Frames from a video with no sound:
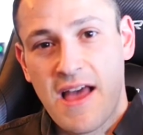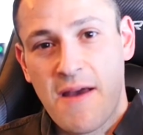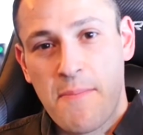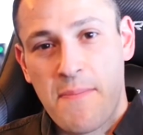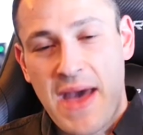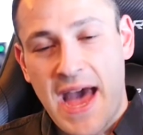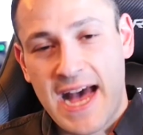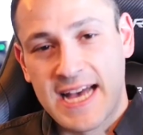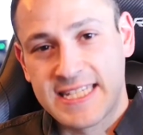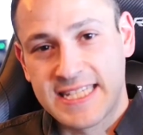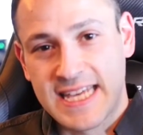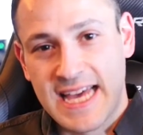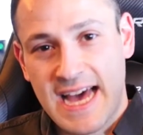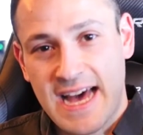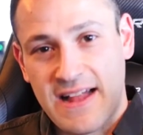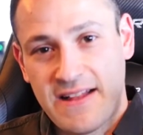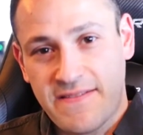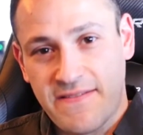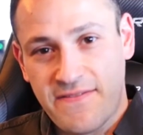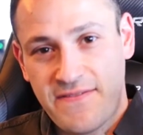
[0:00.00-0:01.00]

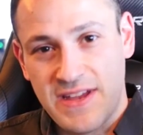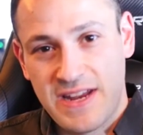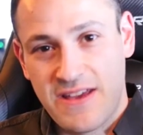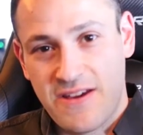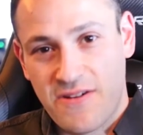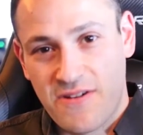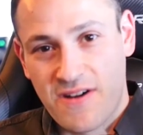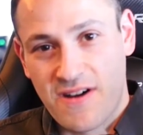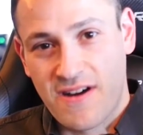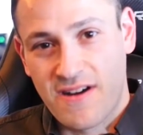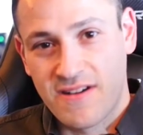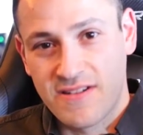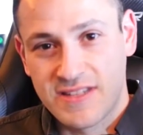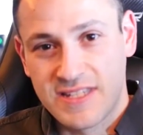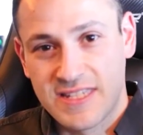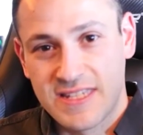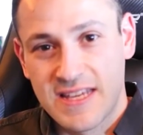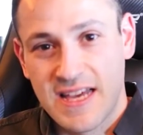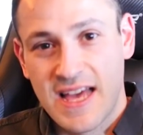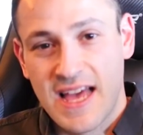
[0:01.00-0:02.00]
Pascal video
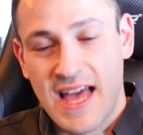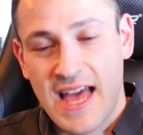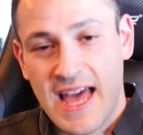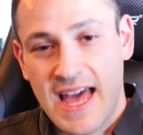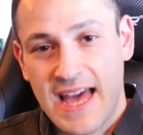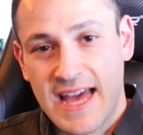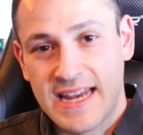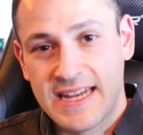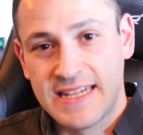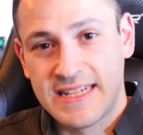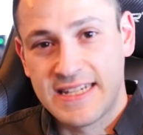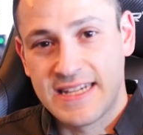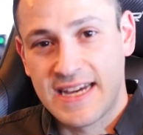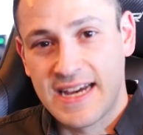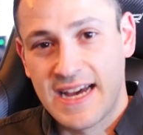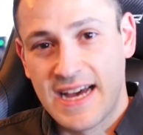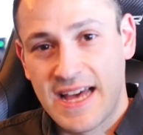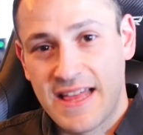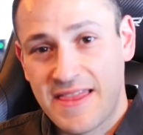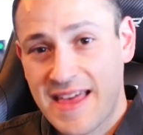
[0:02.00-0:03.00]
cards. And
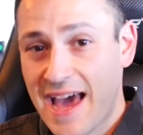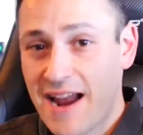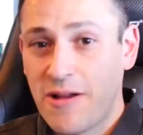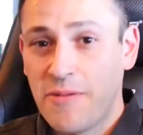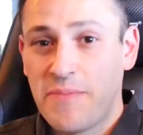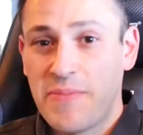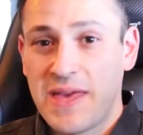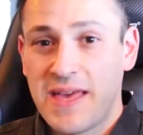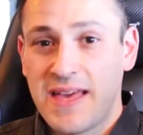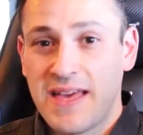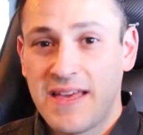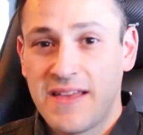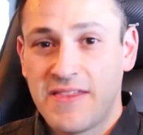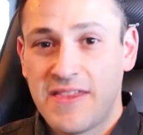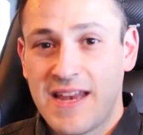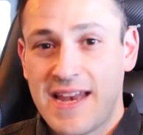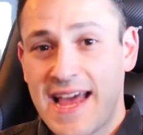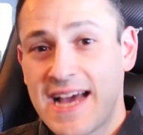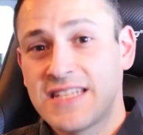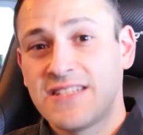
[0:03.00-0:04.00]
that'll be
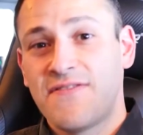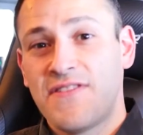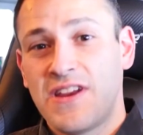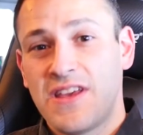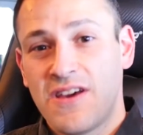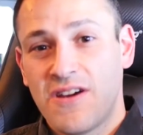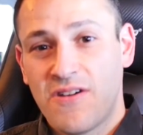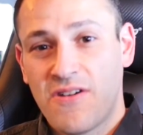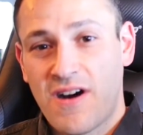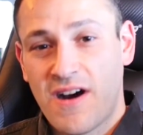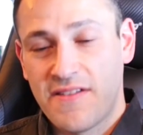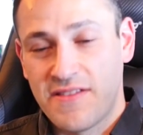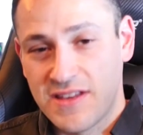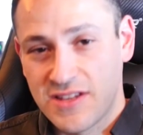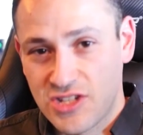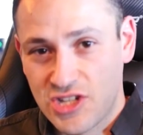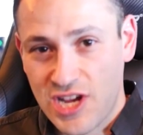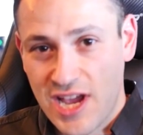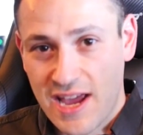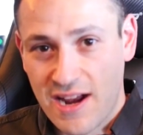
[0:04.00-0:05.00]
the next video on
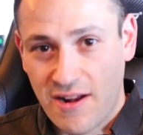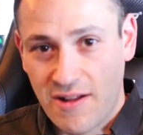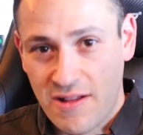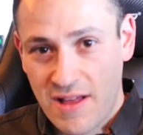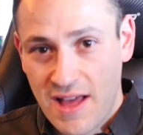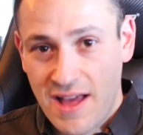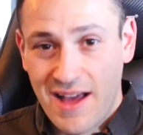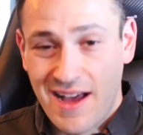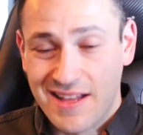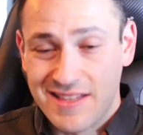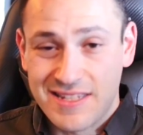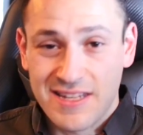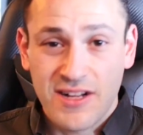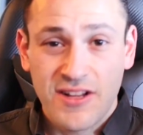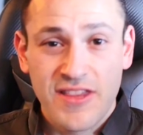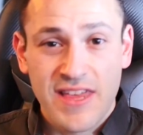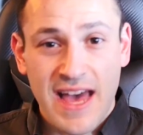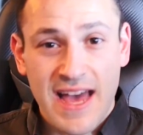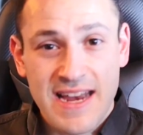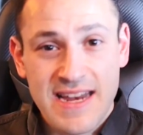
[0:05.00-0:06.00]
this channel.
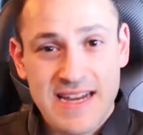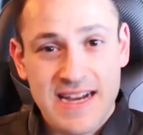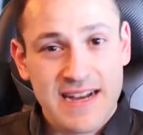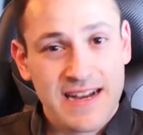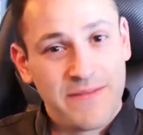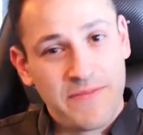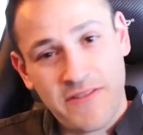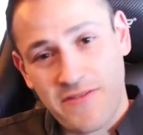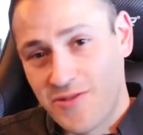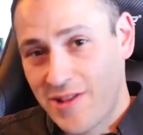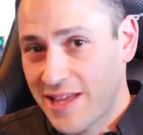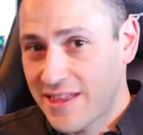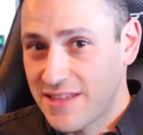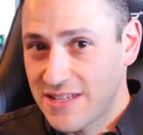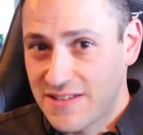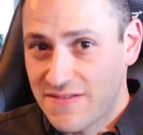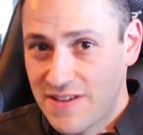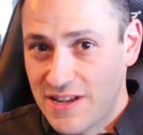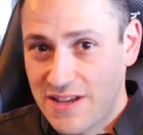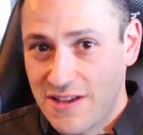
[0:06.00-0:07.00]
Until then, if you like
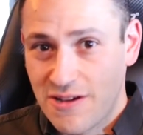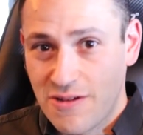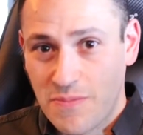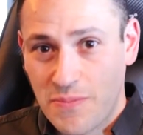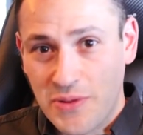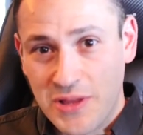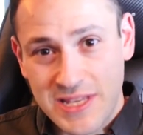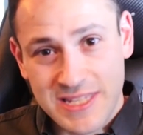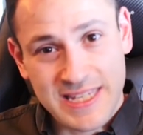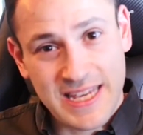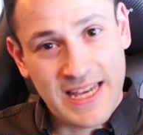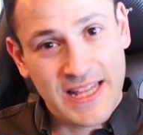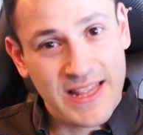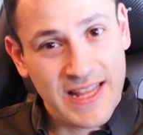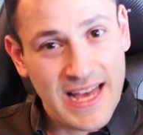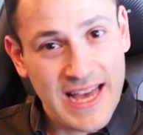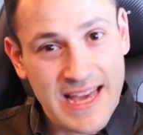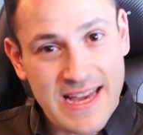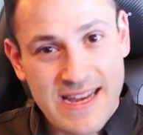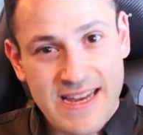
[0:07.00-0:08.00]
this video, please hit
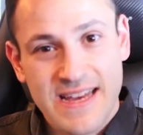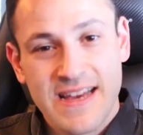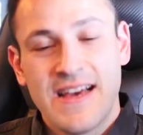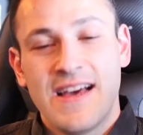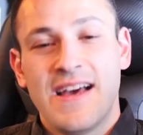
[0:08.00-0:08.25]
like,